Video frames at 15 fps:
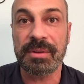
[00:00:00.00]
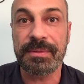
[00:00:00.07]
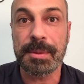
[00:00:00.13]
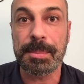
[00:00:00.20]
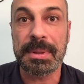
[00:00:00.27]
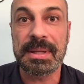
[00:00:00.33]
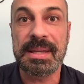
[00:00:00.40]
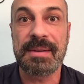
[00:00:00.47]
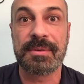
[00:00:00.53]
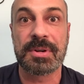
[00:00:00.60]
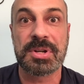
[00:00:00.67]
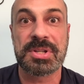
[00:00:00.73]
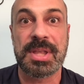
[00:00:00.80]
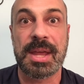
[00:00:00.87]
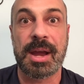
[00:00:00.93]
of the
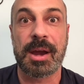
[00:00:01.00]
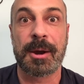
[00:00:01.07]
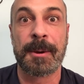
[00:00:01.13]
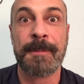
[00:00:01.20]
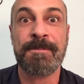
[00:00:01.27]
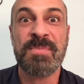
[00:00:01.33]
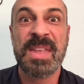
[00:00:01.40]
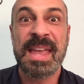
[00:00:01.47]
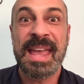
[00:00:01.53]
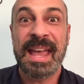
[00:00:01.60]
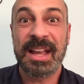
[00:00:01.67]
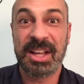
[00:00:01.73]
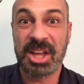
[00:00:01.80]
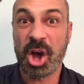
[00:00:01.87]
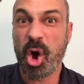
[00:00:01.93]
believers there.
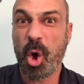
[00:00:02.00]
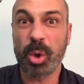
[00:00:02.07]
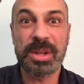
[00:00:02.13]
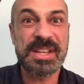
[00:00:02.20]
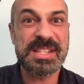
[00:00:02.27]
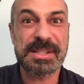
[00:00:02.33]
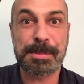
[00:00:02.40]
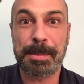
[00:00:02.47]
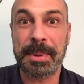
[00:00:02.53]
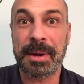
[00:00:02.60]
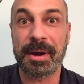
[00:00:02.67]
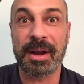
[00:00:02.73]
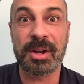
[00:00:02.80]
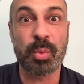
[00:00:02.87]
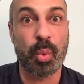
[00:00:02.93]
Holy
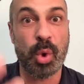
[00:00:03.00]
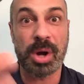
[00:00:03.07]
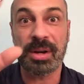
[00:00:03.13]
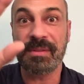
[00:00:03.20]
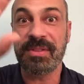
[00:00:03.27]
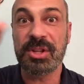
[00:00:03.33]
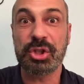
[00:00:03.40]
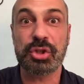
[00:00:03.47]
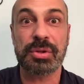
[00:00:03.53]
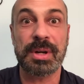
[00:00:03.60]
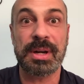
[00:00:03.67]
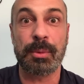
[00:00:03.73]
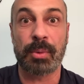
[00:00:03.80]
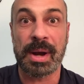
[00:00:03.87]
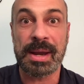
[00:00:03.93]
Spirit, one of the
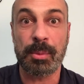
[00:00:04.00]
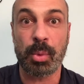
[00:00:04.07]
Trinity, right?